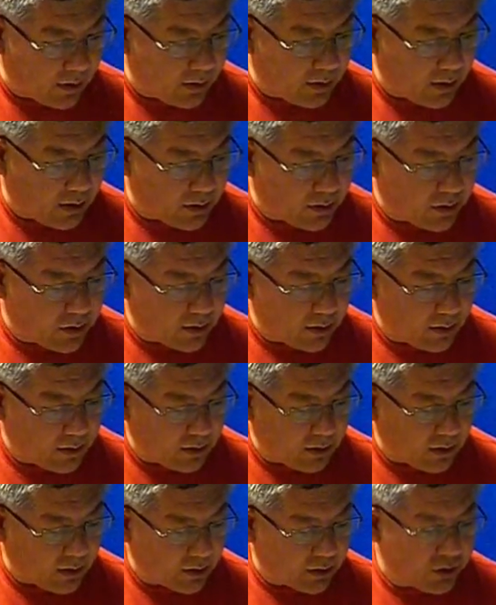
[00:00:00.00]
Yes,
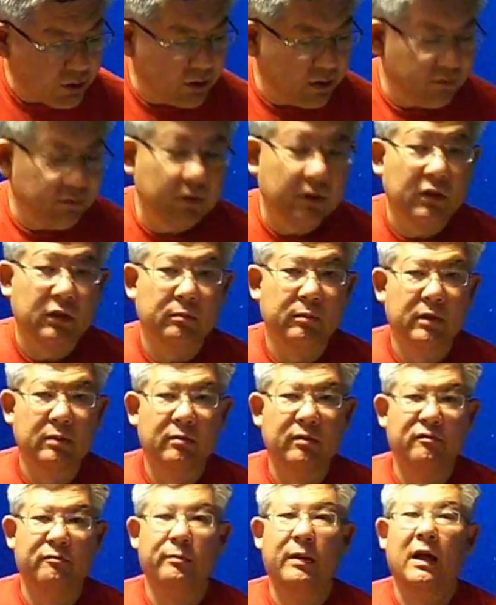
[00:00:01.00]
I should give you a little bit
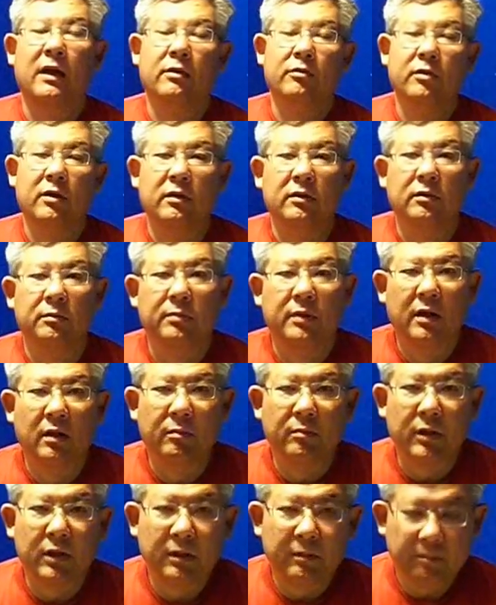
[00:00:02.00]
of a background
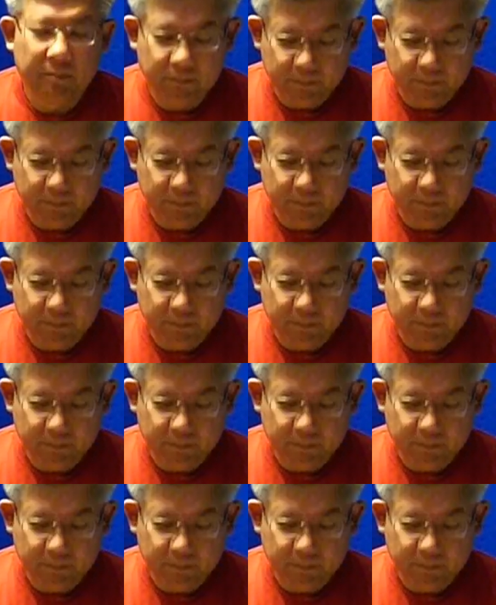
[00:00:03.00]
about me.